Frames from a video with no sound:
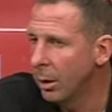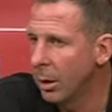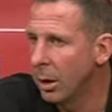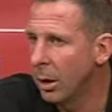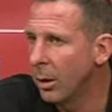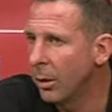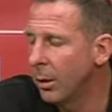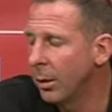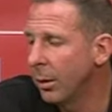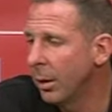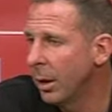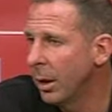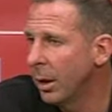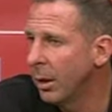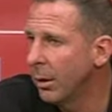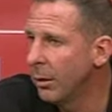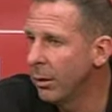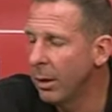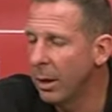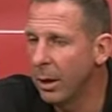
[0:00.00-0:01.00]
You know, like
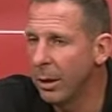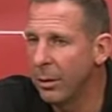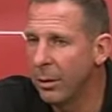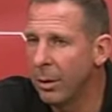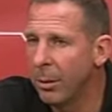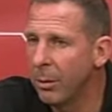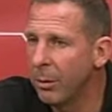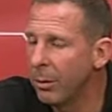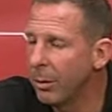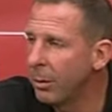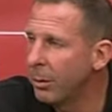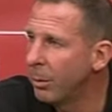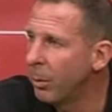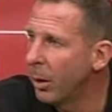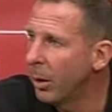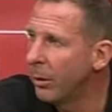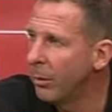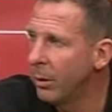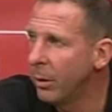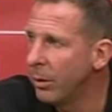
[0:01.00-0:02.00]
you say, some of it,
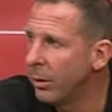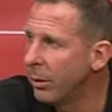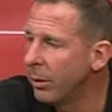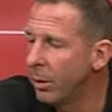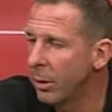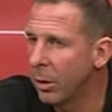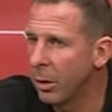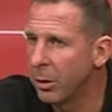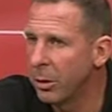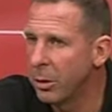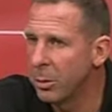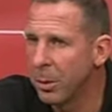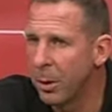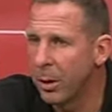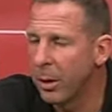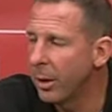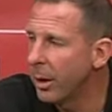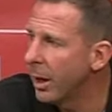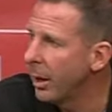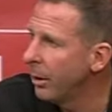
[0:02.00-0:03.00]
part of it's a large
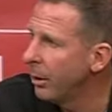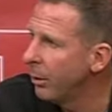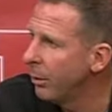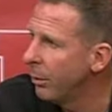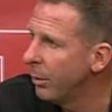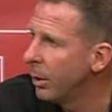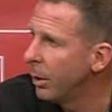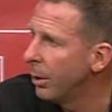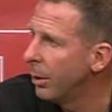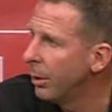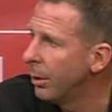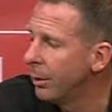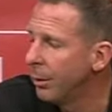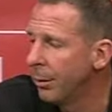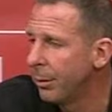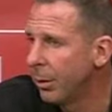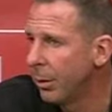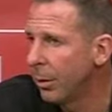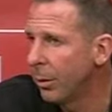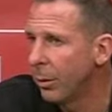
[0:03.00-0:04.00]
part of that is feel
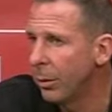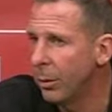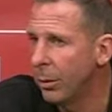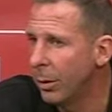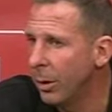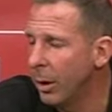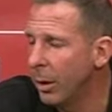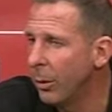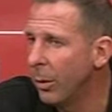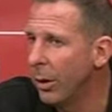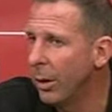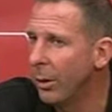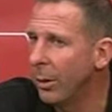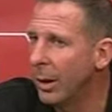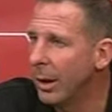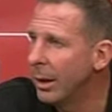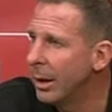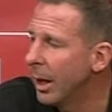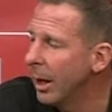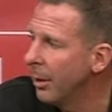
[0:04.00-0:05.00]
for you know when the
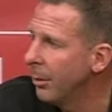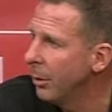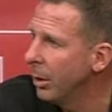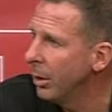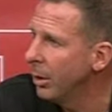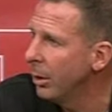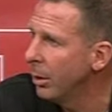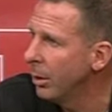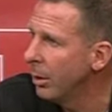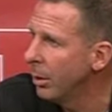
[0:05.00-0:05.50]
right time to,